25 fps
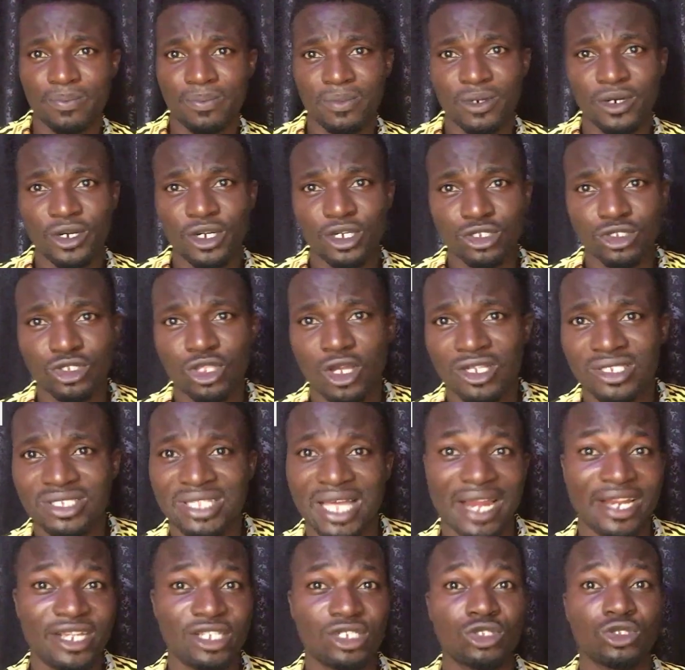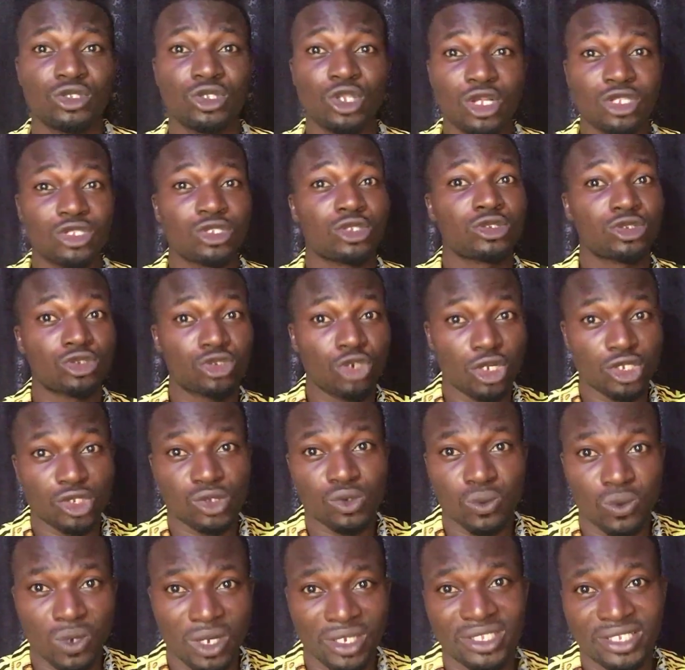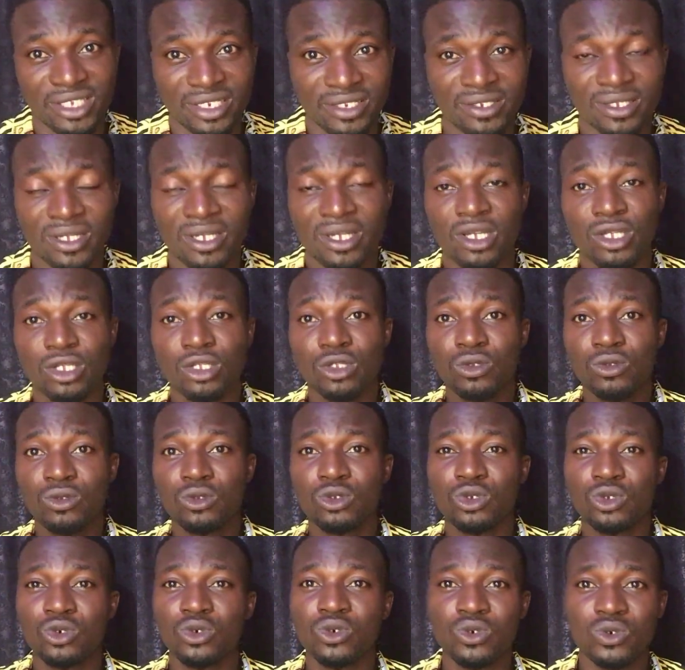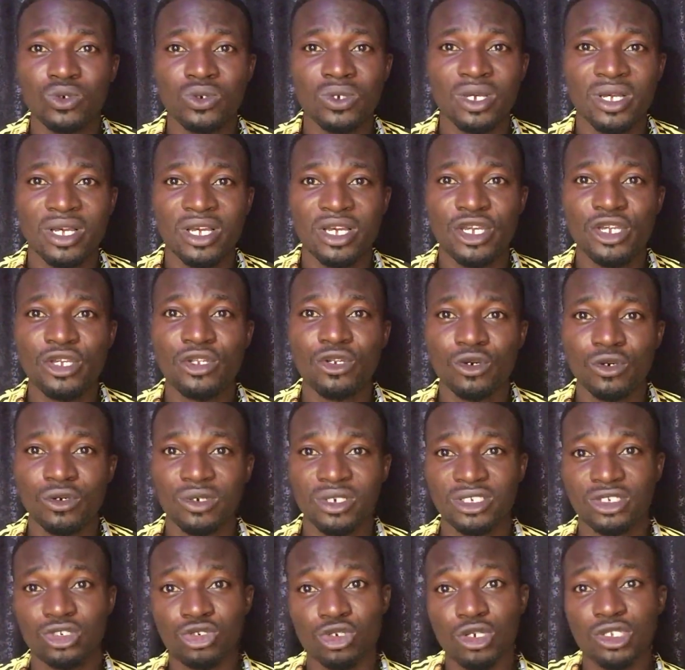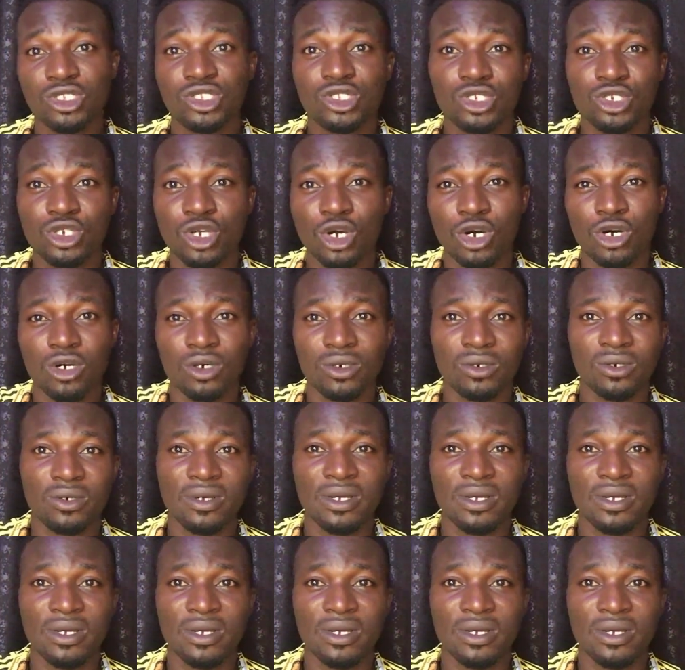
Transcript: realtors that is not trustworthy to entrust your